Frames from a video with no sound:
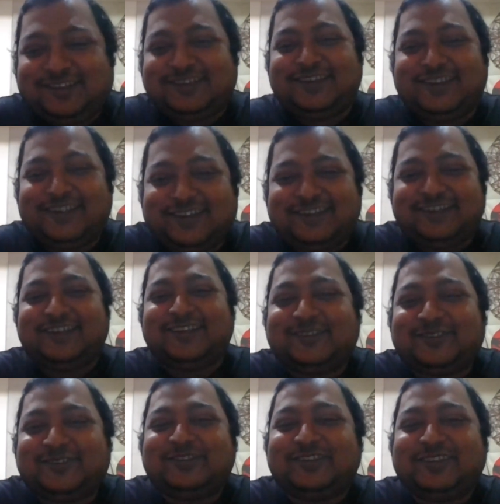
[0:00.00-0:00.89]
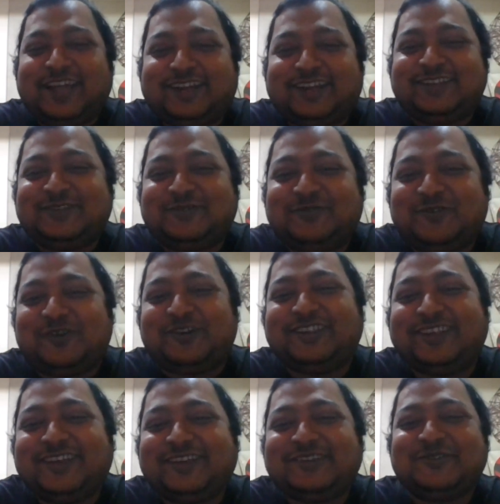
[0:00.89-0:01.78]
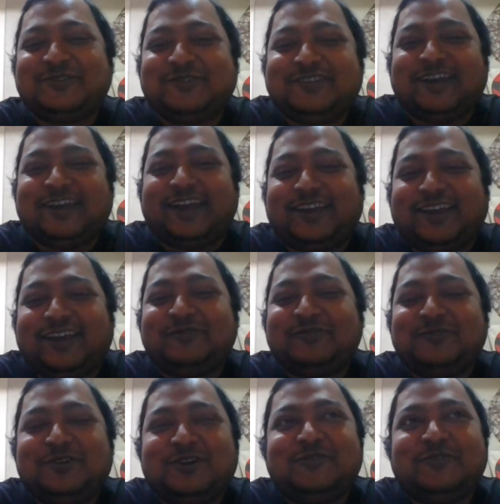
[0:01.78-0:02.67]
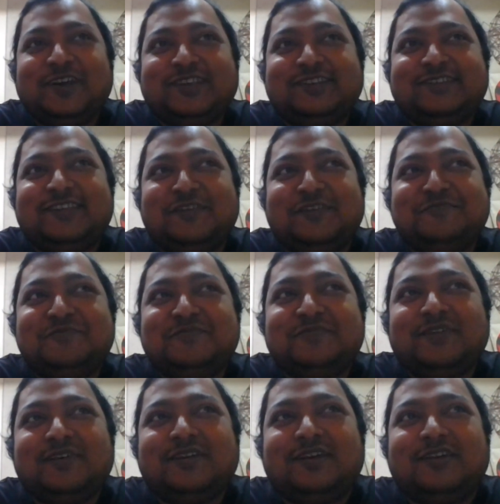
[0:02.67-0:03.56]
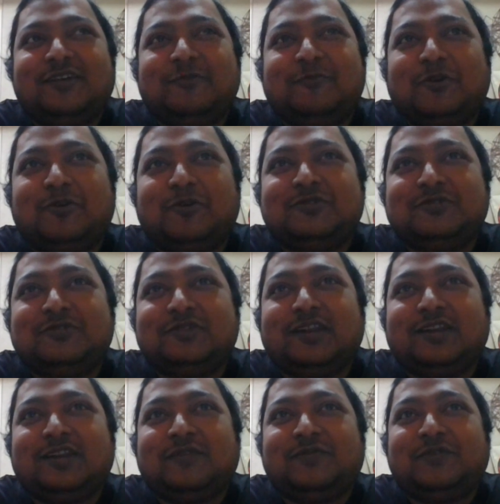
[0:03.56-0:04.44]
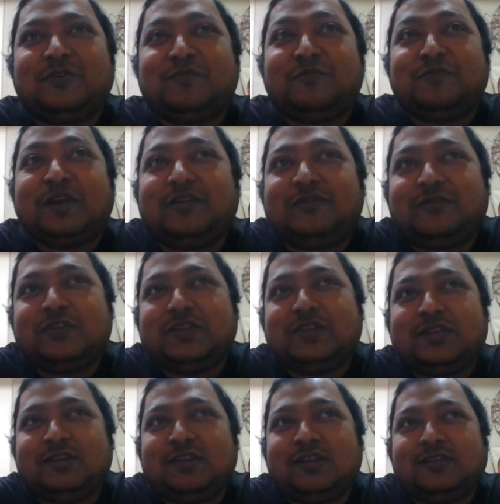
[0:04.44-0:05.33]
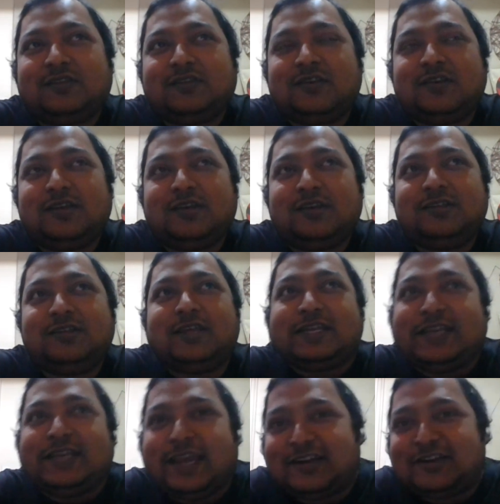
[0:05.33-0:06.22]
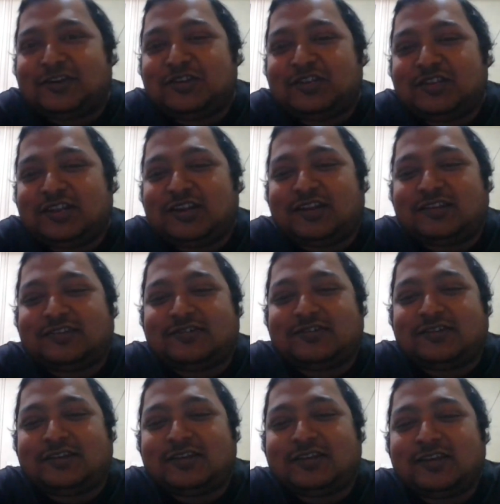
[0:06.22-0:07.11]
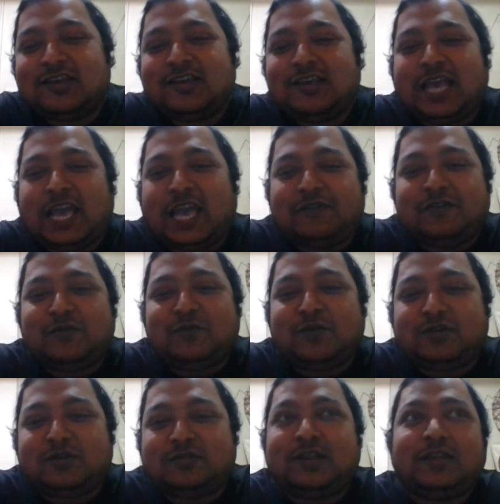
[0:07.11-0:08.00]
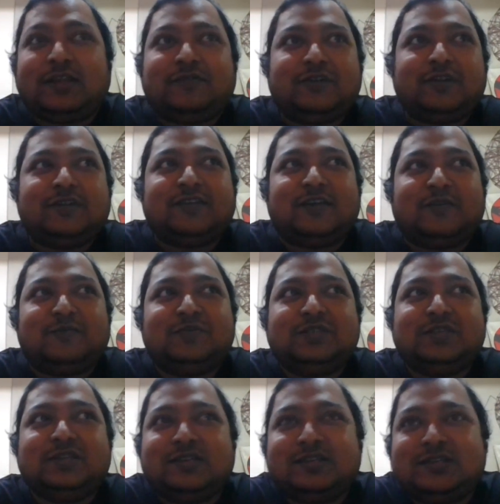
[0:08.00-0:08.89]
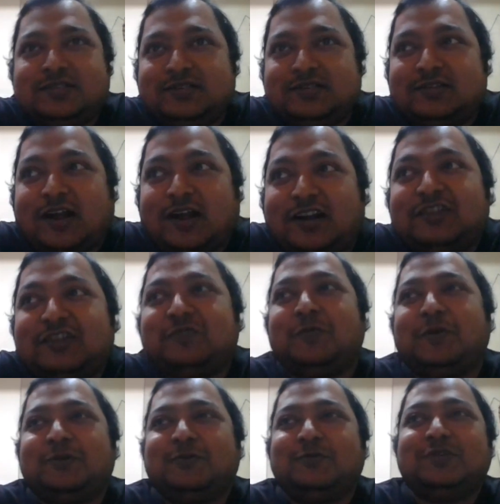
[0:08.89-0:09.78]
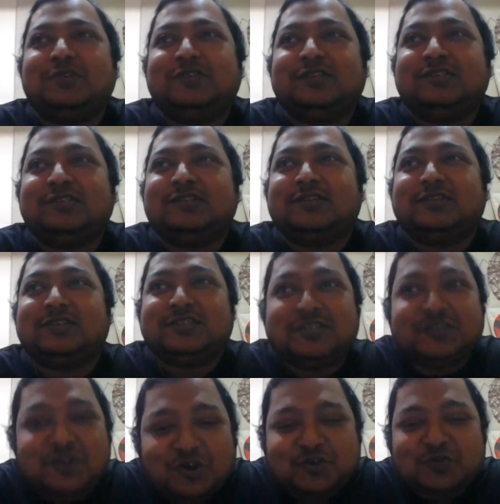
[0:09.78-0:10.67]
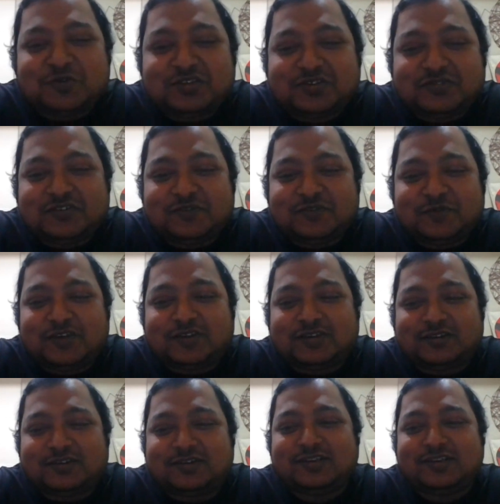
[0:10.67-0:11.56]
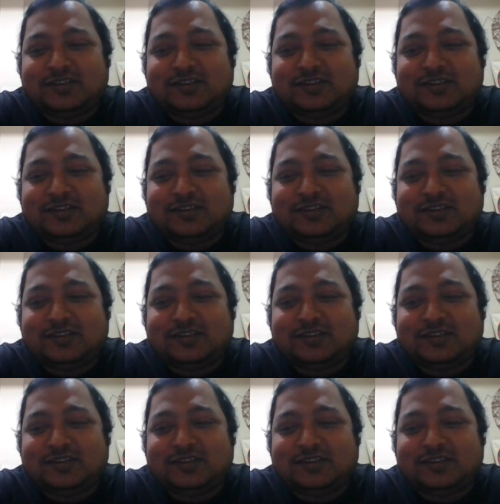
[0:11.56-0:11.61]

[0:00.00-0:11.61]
Yeah, so that is what they should. I would advise them about that. If you're meant for the industry, then get into the industry. Everyone, like for example, is Anand Patwardhan sir. He's a documentary filmmaker.